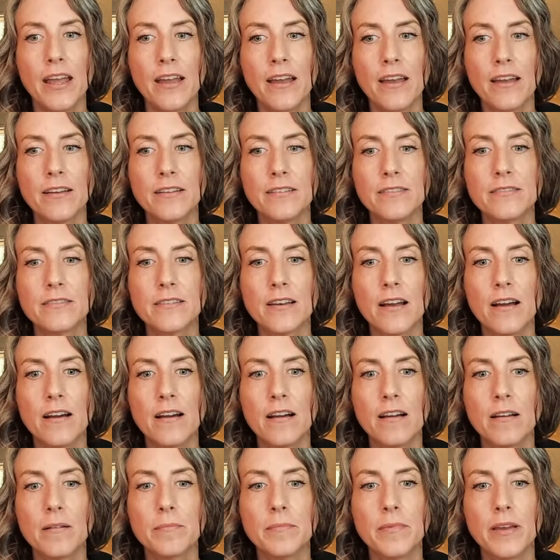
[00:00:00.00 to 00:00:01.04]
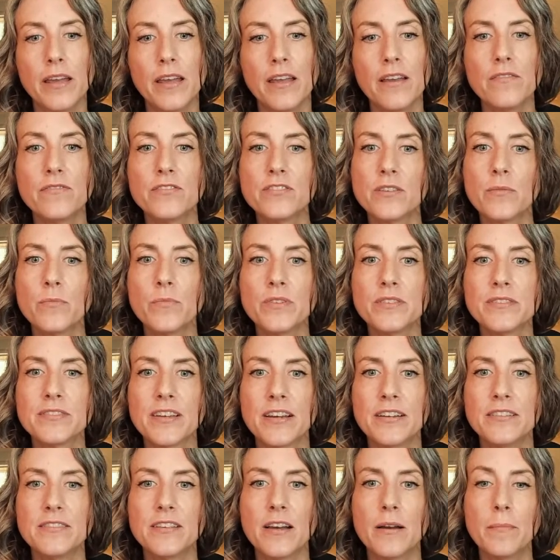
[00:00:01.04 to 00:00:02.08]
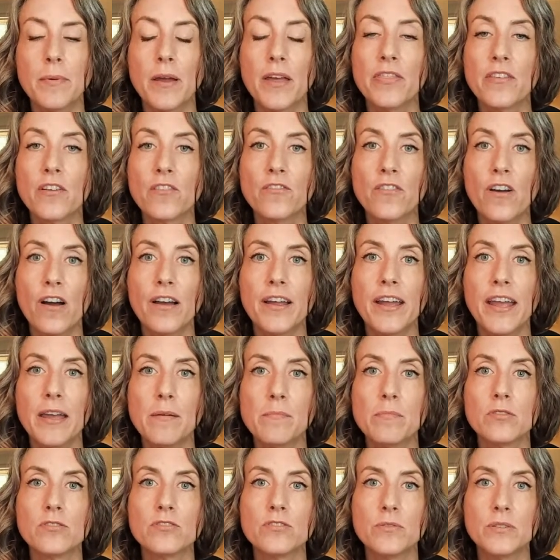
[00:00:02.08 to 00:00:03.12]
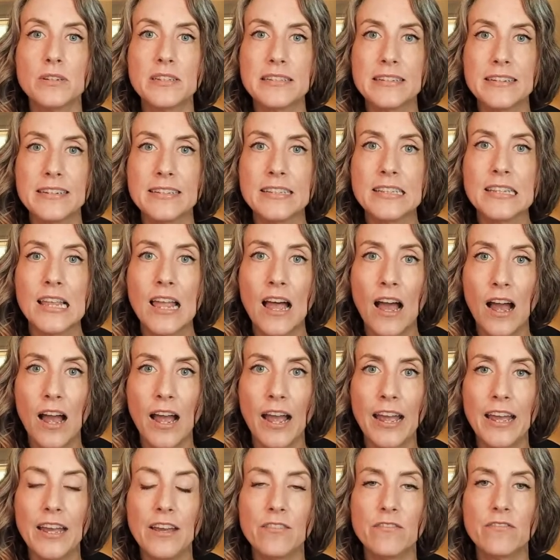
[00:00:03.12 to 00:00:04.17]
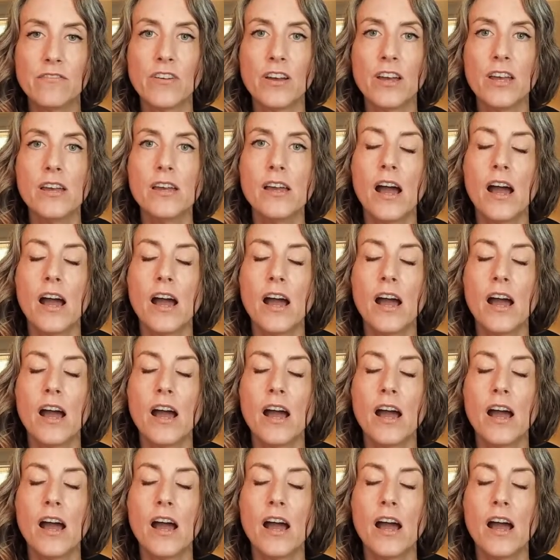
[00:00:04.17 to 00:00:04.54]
And if someone signs up and they're not able to attend live,